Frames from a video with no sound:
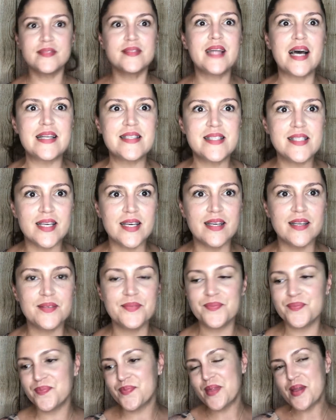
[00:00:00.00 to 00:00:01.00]
That's
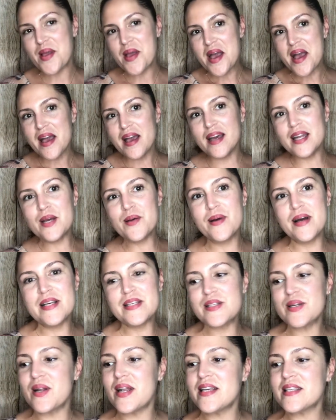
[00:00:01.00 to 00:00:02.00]
it. Anyway,
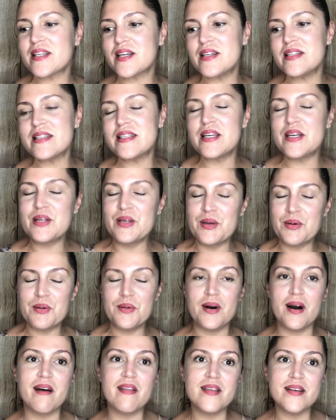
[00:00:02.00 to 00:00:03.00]
so let's continue
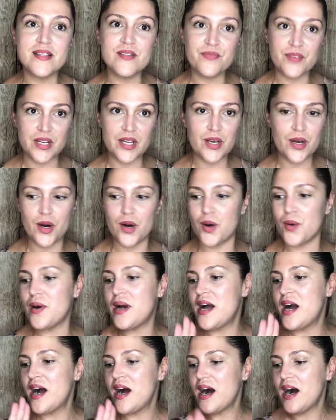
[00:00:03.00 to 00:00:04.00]
uh, this video.
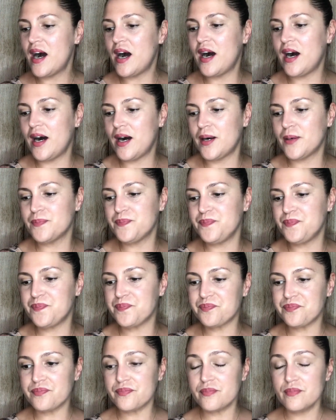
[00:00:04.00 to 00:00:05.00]
Um,
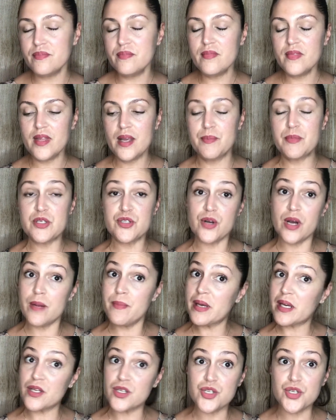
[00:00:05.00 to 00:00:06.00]
I'm trying to
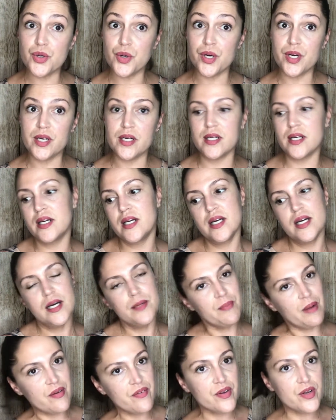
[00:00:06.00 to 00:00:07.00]
make it short.
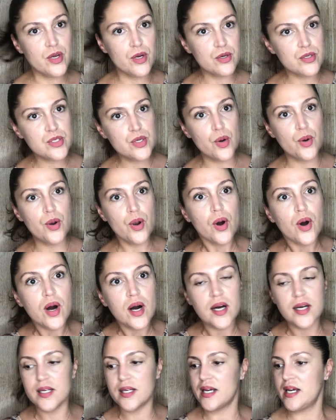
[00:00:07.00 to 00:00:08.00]
My videos go
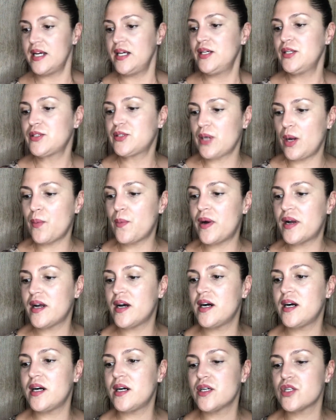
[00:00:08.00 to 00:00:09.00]
long. So I
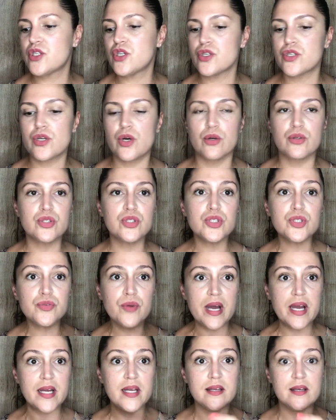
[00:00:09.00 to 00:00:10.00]
wanna just go
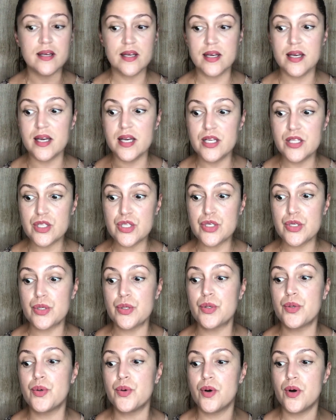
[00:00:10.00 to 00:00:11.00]
straight
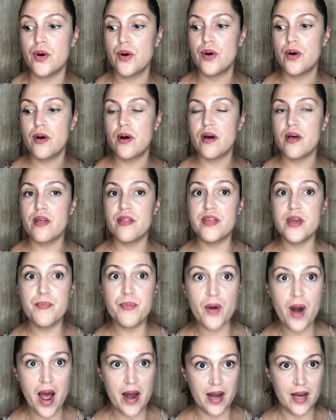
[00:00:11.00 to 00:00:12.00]
into the
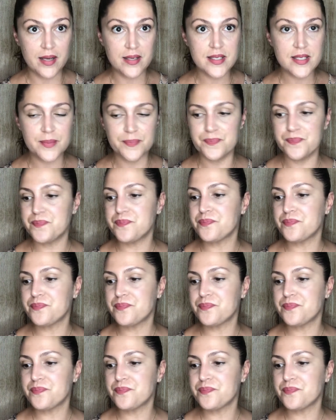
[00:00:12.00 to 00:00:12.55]
products.